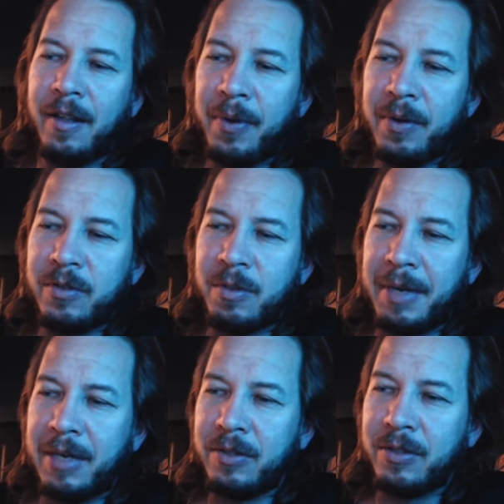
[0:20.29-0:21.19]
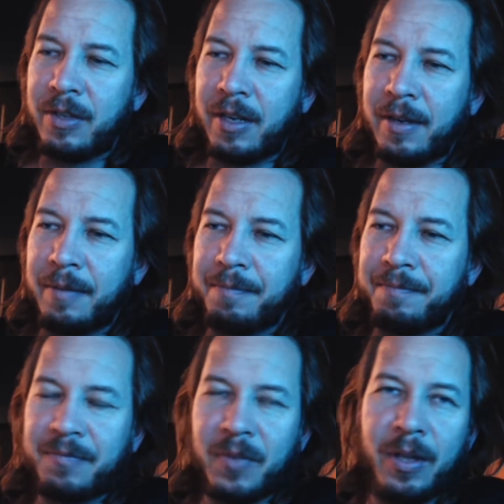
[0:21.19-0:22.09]
It was about,
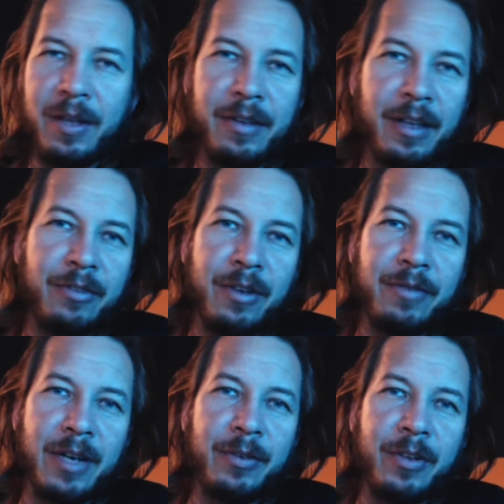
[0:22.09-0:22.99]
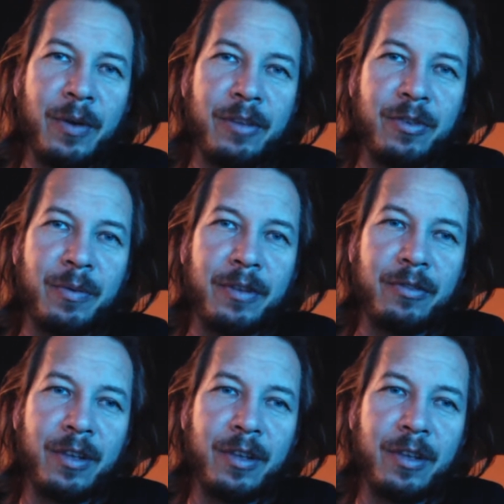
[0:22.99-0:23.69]
well, actually I forget what the question was,